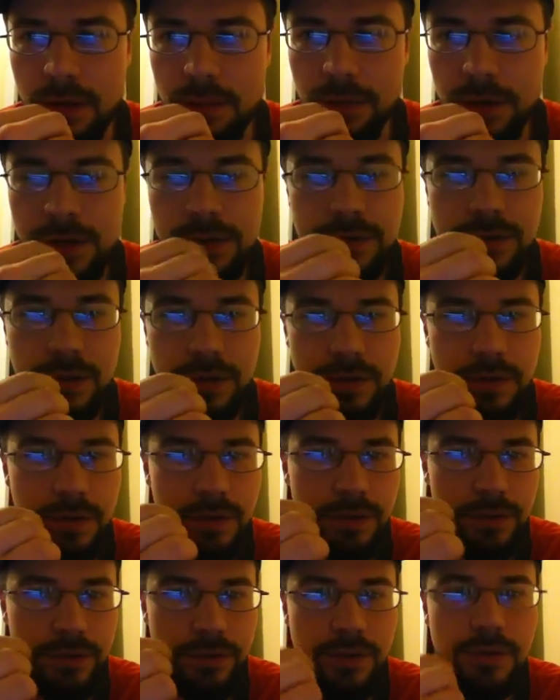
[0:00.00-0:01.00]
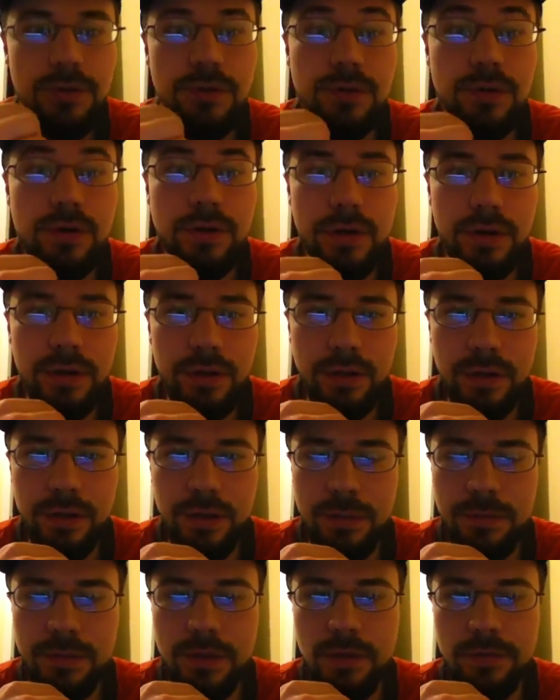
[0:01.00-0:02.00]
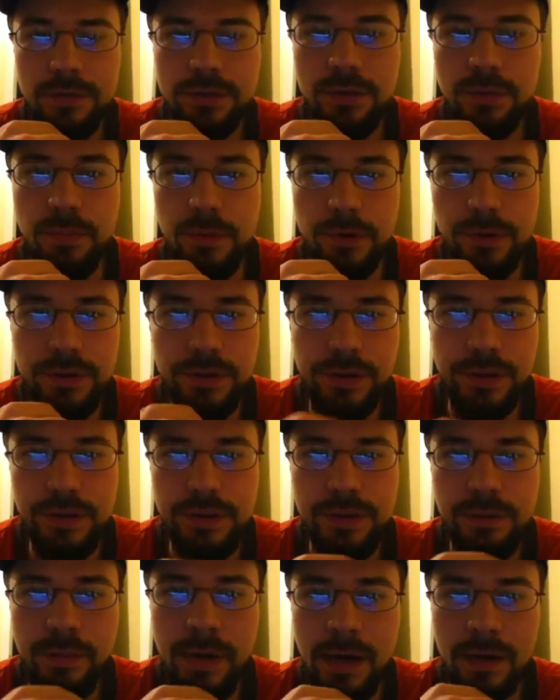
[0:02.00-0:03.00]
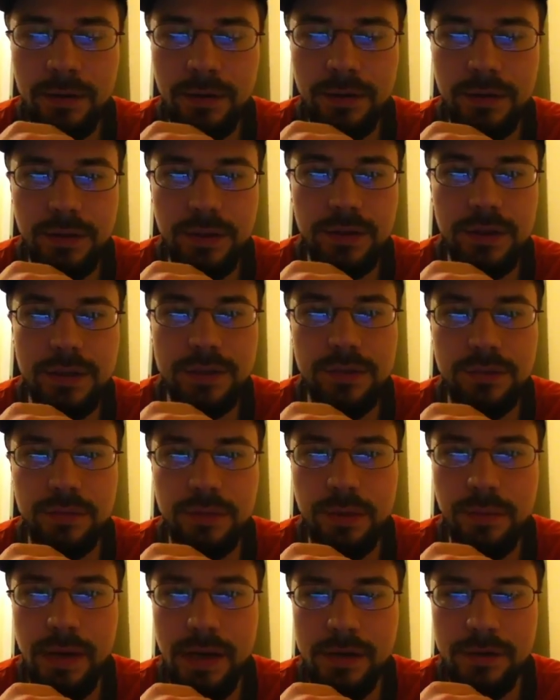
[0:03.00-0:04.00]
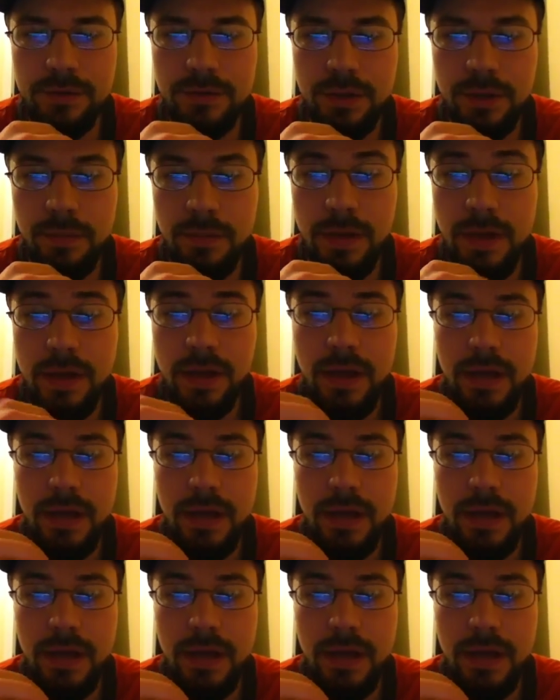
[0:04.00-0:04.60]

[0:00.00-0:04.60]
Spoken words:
because they're secure in themselves as a person and as a pilot, that it doesn't really matter to them,